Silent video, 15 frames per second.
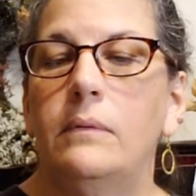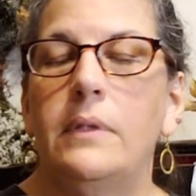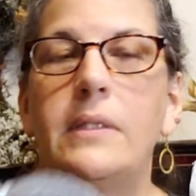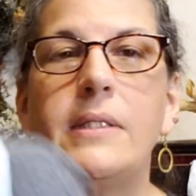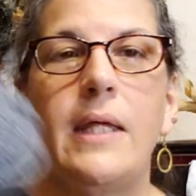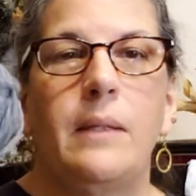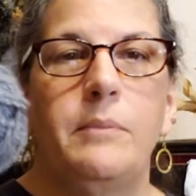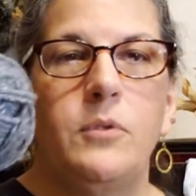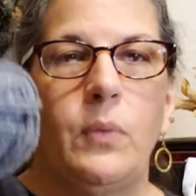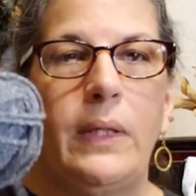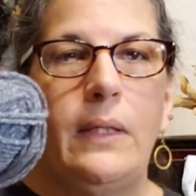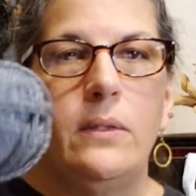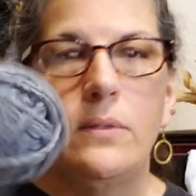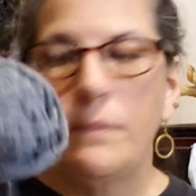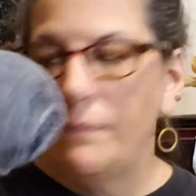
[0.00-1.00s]
denim
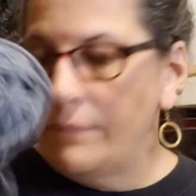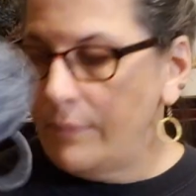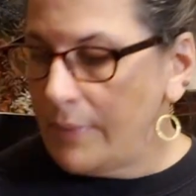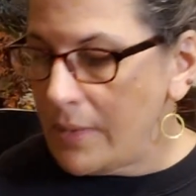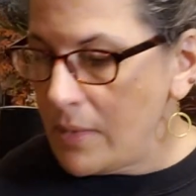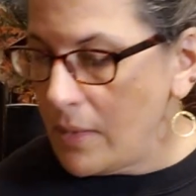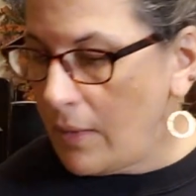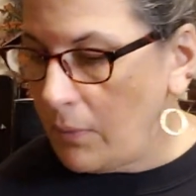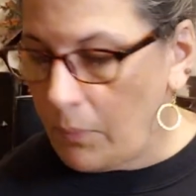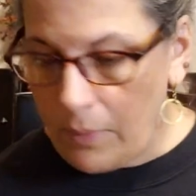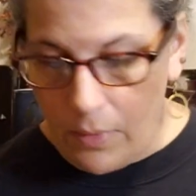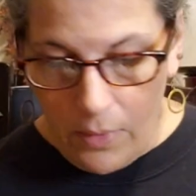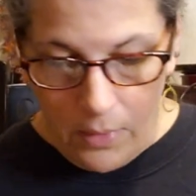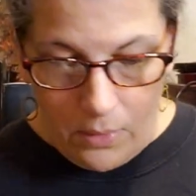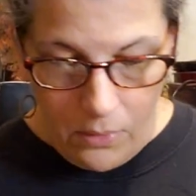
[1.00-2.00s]
tweeds. That's another
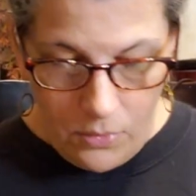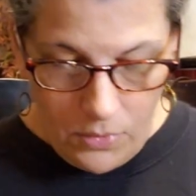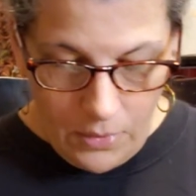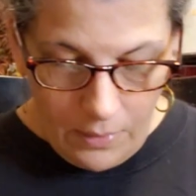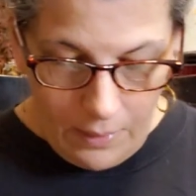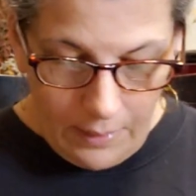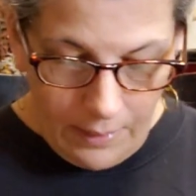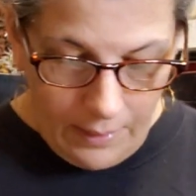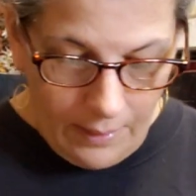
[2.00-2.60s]
one of those.